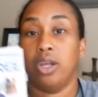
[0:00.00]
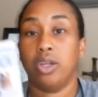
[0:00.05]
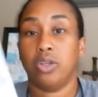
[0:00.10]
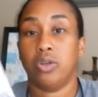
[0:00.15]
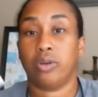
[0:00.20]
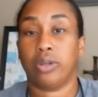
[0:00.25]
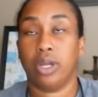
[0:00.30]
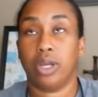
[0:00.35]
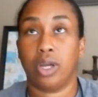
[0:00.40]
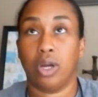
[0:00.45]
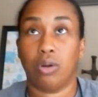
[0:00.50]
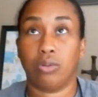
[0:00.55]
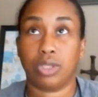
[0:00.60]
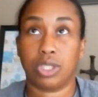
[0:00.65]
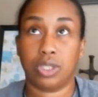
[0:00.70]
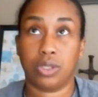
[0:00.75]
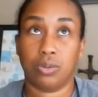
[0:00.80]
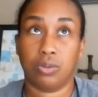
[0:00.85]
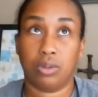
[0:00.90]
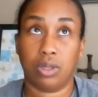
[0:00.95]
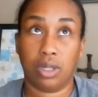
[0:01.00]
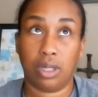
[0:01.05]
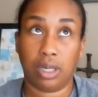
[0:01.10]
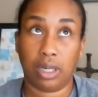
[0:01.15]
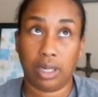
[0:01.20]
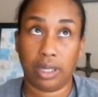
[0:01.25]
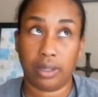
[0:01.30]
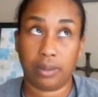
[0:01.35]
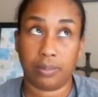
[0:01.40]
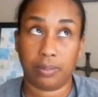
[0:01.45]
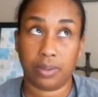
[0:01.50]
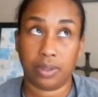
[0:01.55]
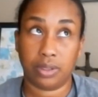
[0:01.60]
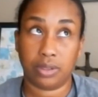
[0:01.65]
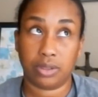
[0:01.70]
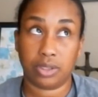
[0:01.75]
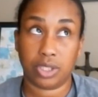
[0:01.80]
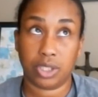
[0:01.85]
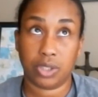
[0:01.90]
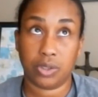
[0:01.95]
you can go to Clip
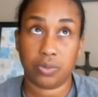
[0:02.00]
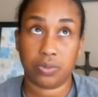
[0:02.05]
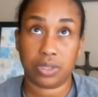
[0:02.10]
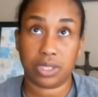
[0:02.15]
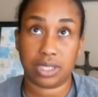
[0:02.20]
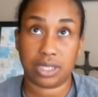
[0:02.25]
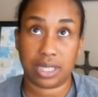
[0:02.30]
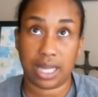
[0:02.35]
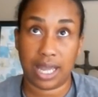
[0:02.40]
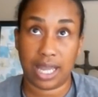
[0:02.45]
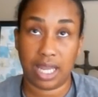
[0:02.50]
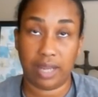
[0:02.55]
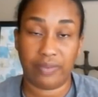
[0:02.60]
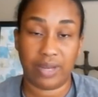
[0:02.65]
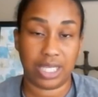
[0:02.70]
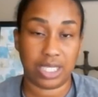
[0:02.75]
to Save.